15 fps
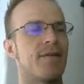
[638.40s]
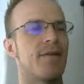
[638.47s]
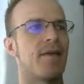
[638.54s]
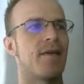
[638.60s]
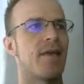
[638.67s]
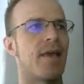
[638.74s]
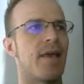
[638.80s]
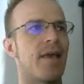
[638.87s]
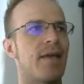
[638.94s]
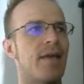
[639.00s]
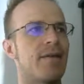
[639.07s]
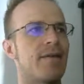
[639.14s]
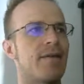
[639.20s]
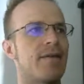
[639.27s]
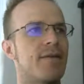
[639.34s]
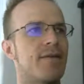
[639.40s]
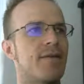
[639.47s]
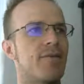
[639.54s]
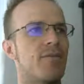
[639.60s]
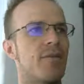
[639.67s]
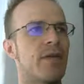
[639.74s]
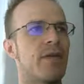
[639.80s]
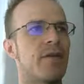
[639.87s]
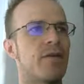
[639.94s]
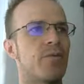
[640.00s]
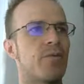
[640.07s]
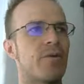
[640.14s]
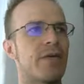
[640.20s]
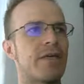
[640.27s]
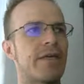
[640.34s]
and we can
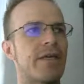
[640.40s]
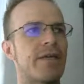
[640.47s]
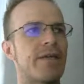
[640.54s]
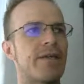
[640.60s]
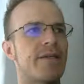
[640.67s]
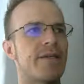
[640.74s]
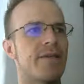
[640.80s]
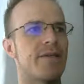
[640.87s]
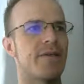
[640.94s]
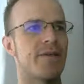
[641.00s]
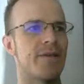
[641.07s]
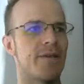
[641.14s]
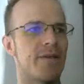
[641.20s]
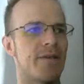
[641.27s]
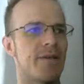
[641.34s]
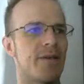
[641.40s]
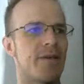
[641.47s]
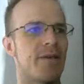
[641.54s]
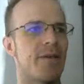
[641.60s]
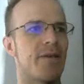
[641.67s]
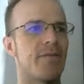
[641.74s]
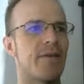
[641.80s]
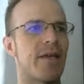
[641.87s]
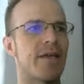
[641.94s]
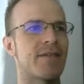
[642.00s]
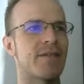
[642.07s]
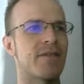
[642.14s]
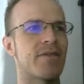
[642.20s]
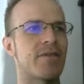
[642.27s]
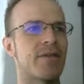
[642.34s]
query it. If we
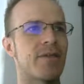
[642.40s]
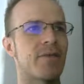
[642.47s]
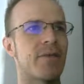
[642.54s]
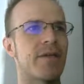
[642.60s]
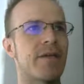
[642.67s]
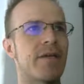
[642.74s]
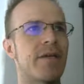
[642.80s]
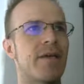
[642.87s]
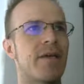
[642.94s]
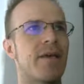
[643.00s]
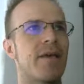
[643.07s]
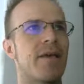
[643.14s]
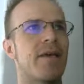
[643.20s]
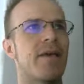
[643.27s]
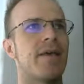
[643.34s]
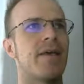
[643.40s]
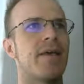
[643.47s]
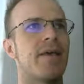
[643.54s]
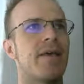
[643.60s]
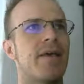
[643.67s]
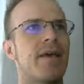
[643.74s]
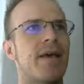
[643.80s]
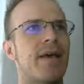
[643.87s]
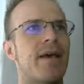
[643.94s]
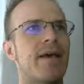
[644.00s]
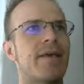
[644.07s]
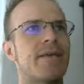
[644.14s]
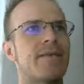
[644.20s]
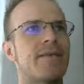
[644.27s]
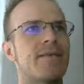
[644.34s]
execute the query, it
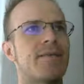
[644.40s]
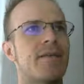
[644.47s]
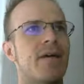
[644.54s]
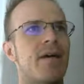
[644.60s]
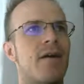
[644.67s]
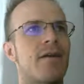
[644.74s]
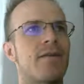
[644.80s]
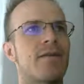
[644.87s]
has our